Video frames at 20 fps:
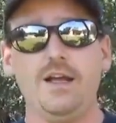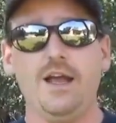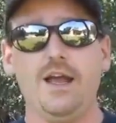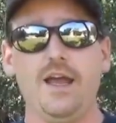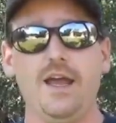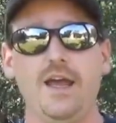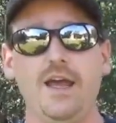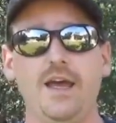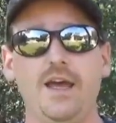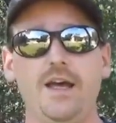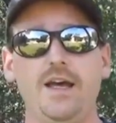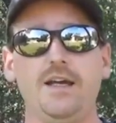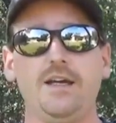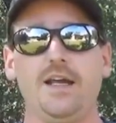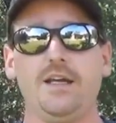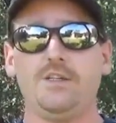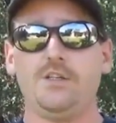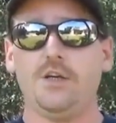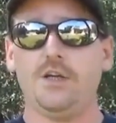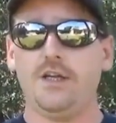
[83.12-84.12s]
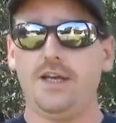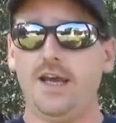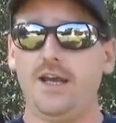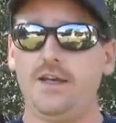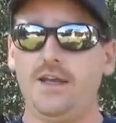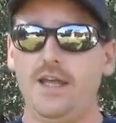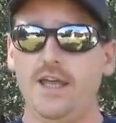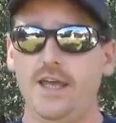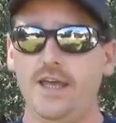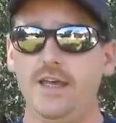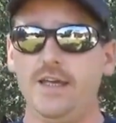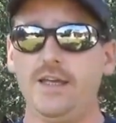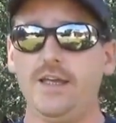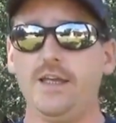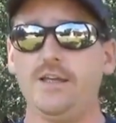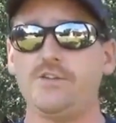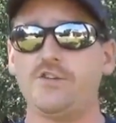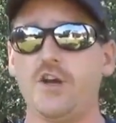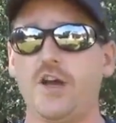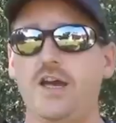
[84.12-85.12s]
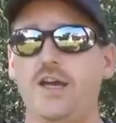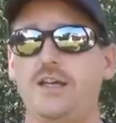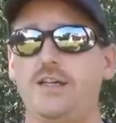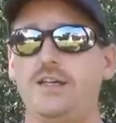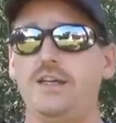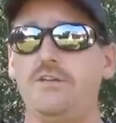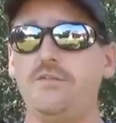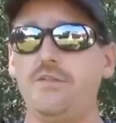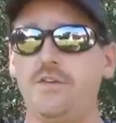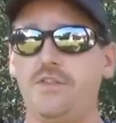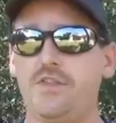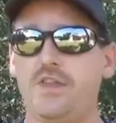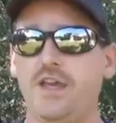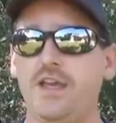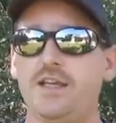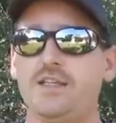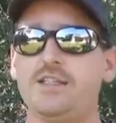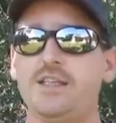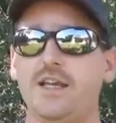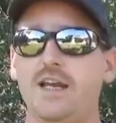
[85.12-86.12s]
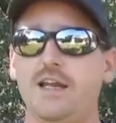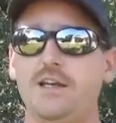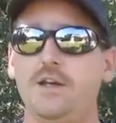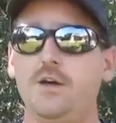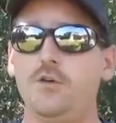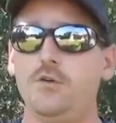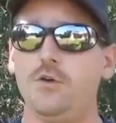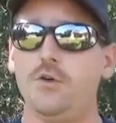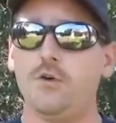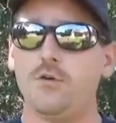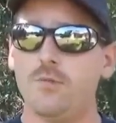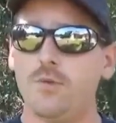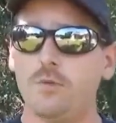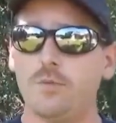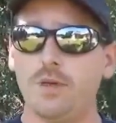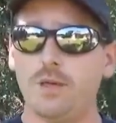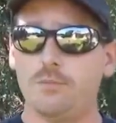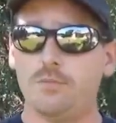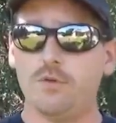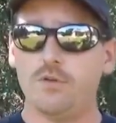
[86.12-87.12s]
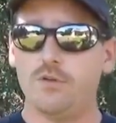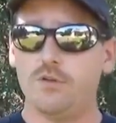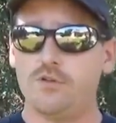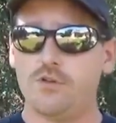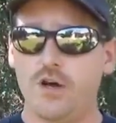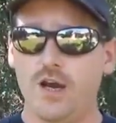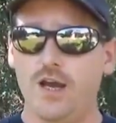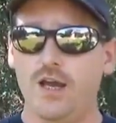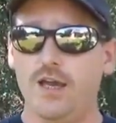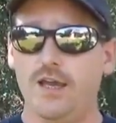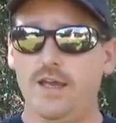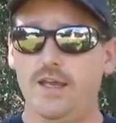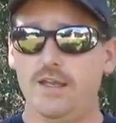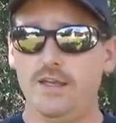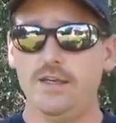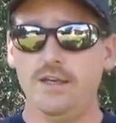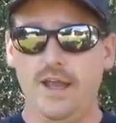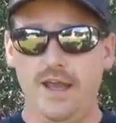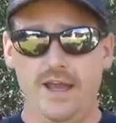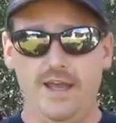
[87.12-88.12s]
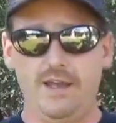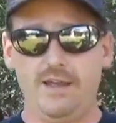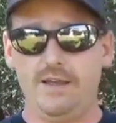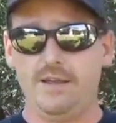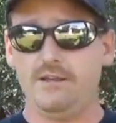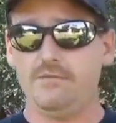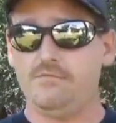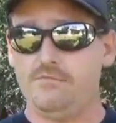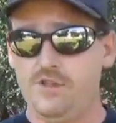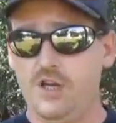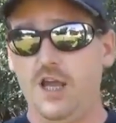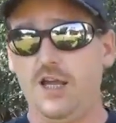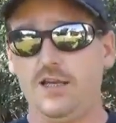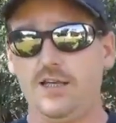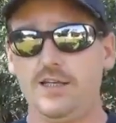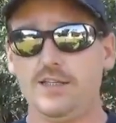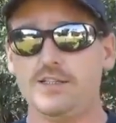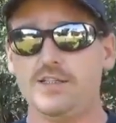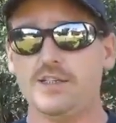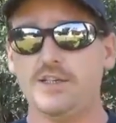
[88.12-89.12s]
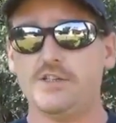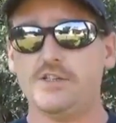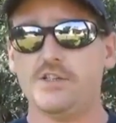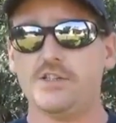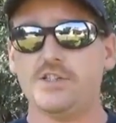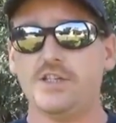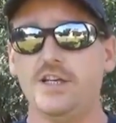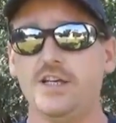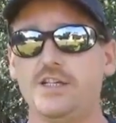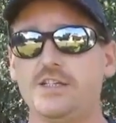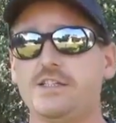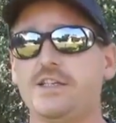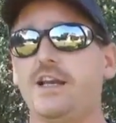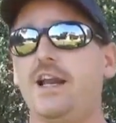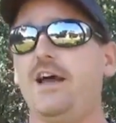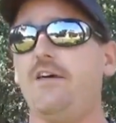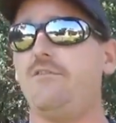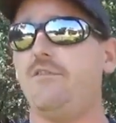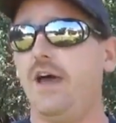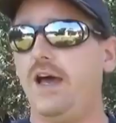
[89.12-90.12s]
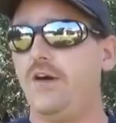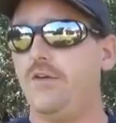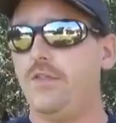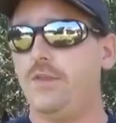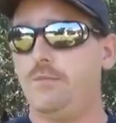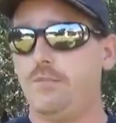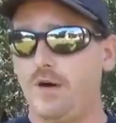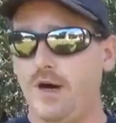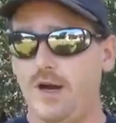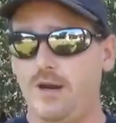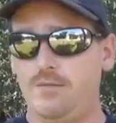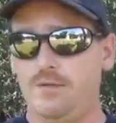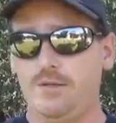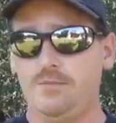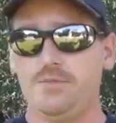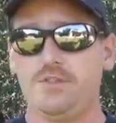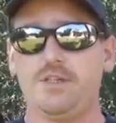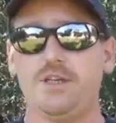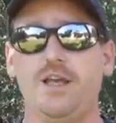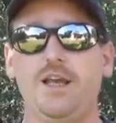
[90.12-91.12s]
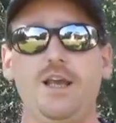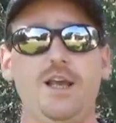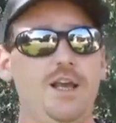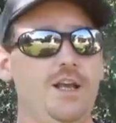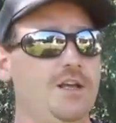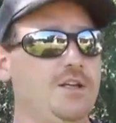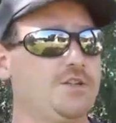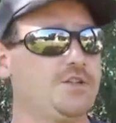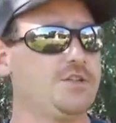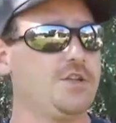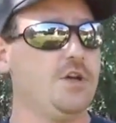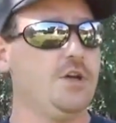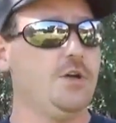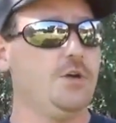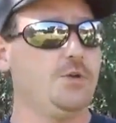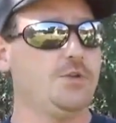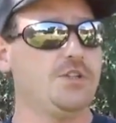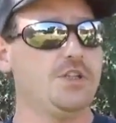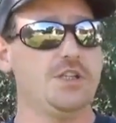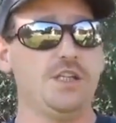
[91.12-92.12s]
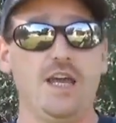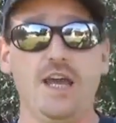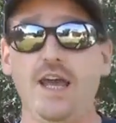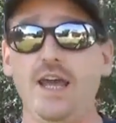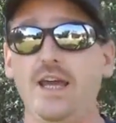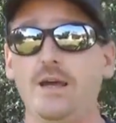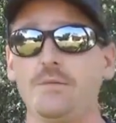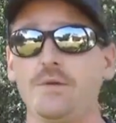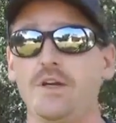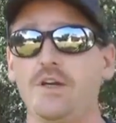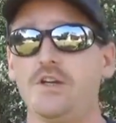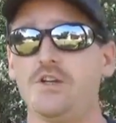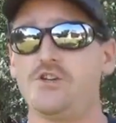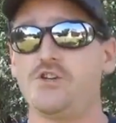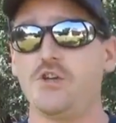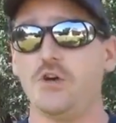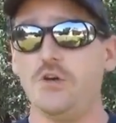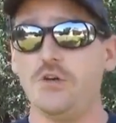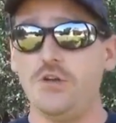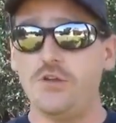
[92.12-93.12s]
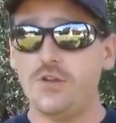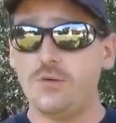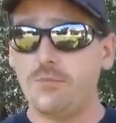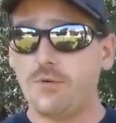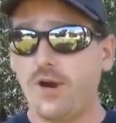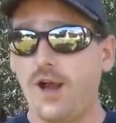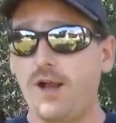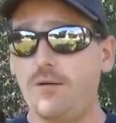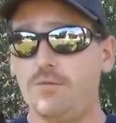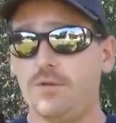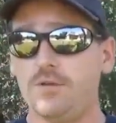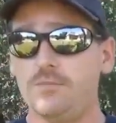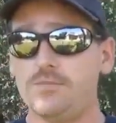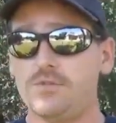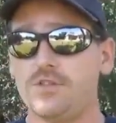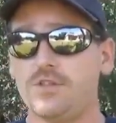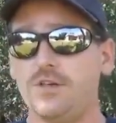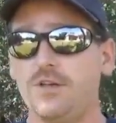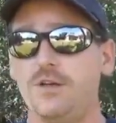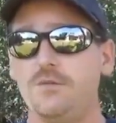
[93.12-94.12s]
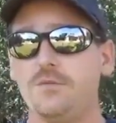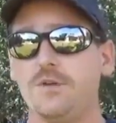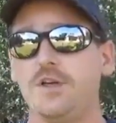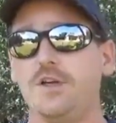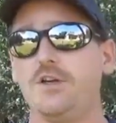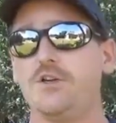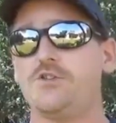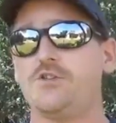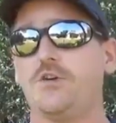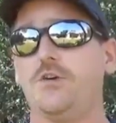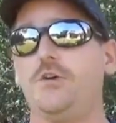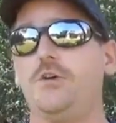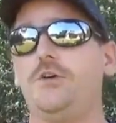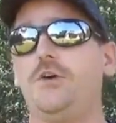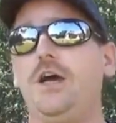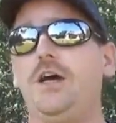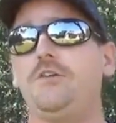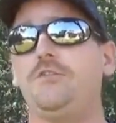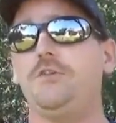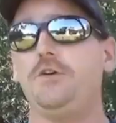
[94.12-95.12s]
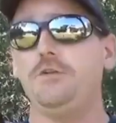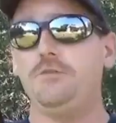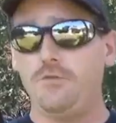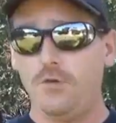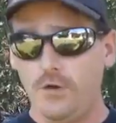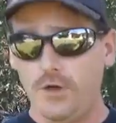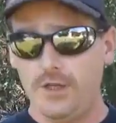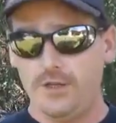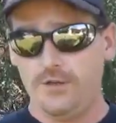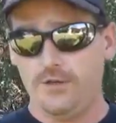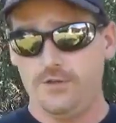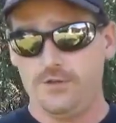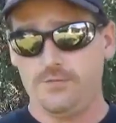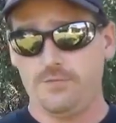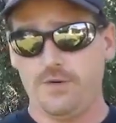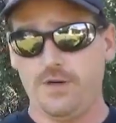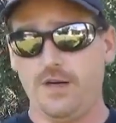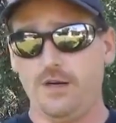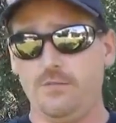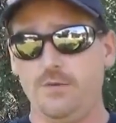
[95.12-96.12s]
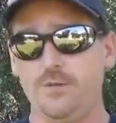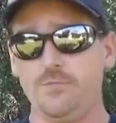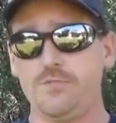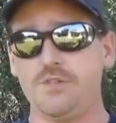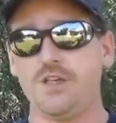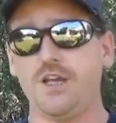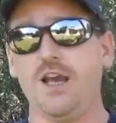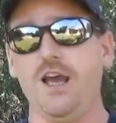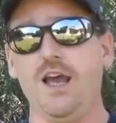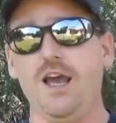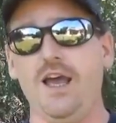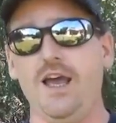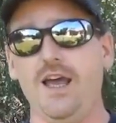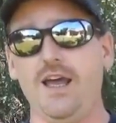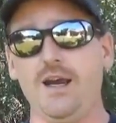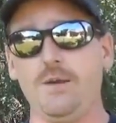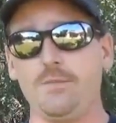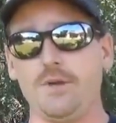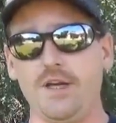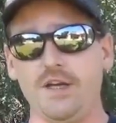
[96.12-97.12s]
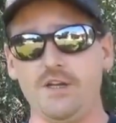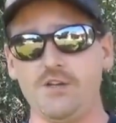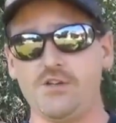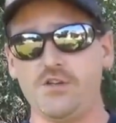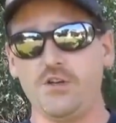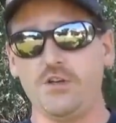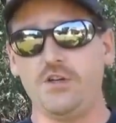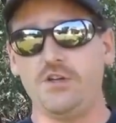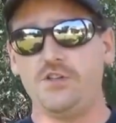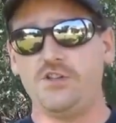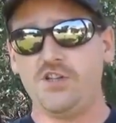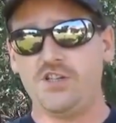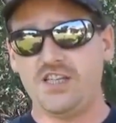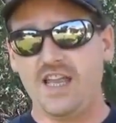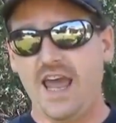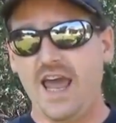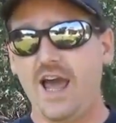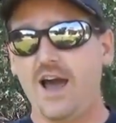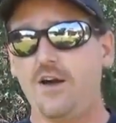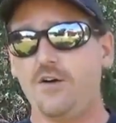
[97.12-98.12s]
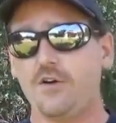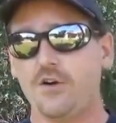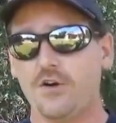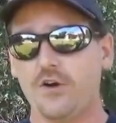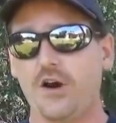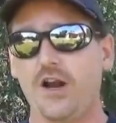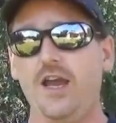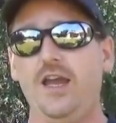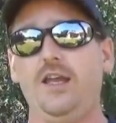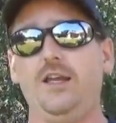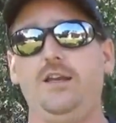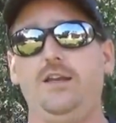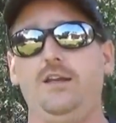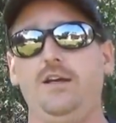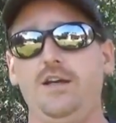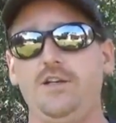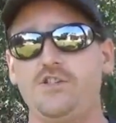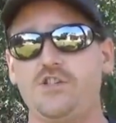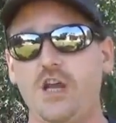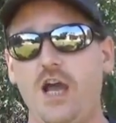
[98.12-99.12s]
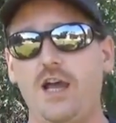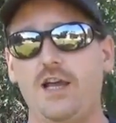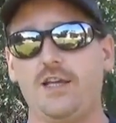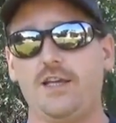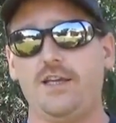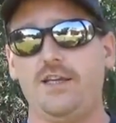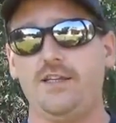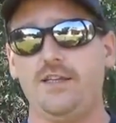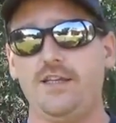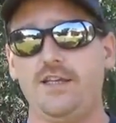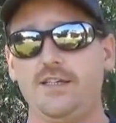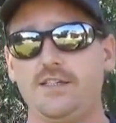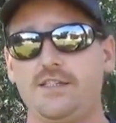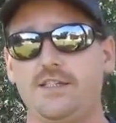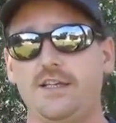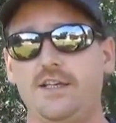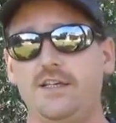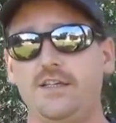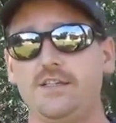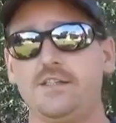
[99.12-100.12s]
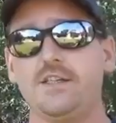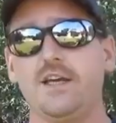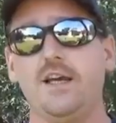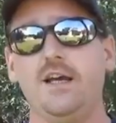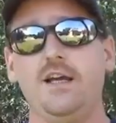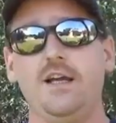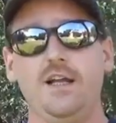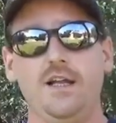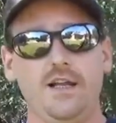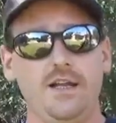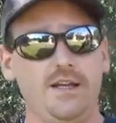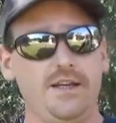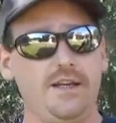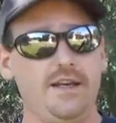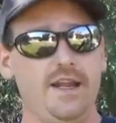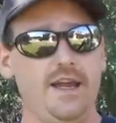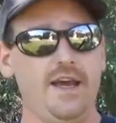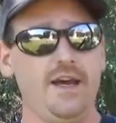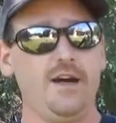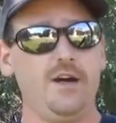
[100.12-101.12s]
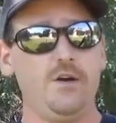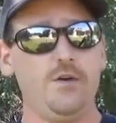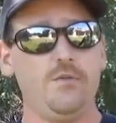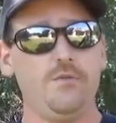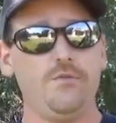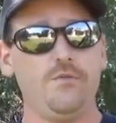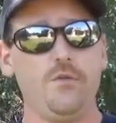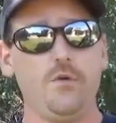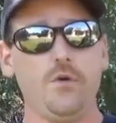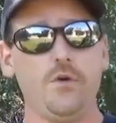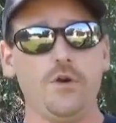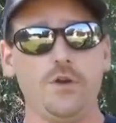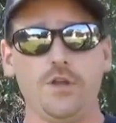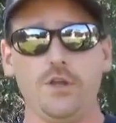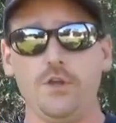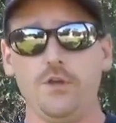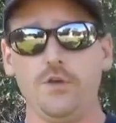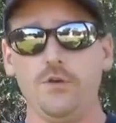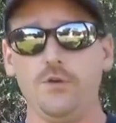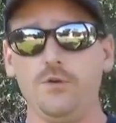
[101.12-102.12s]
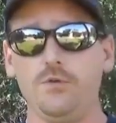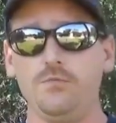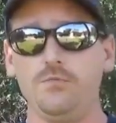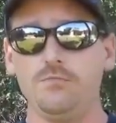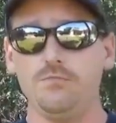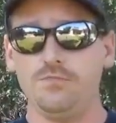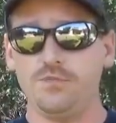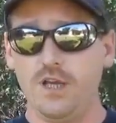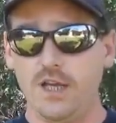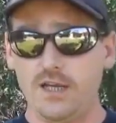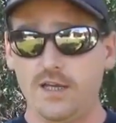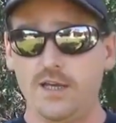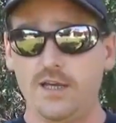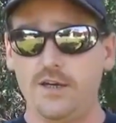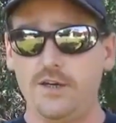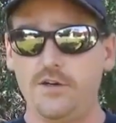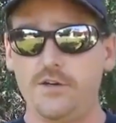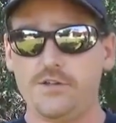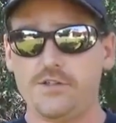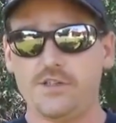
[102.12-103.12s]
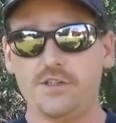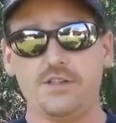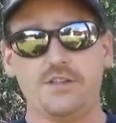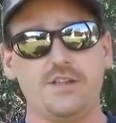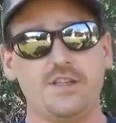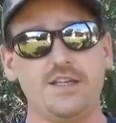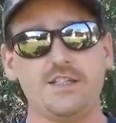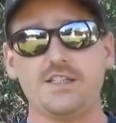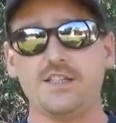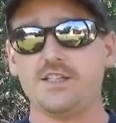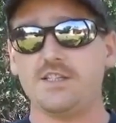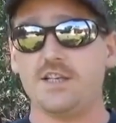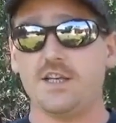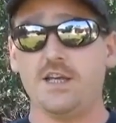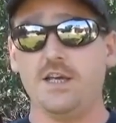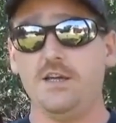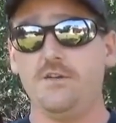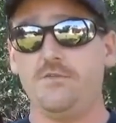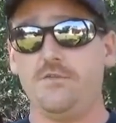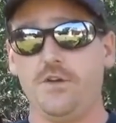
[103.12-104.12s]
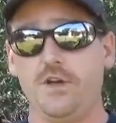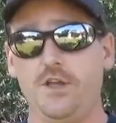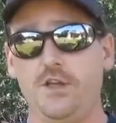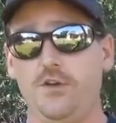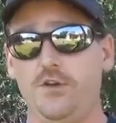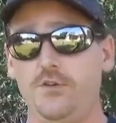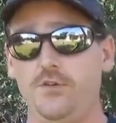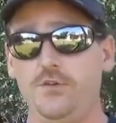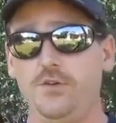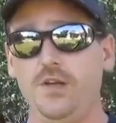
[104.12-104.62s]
And I took it out again and tried different things that I know normal people will try in a shotgun such as this. And I found the problems. So today I'm going to show you the problems. I'm going to show you how to avoid those problems. And I'm going to show you just how great a shotgun this is. Now, for you duck hunters, this is the gun for you.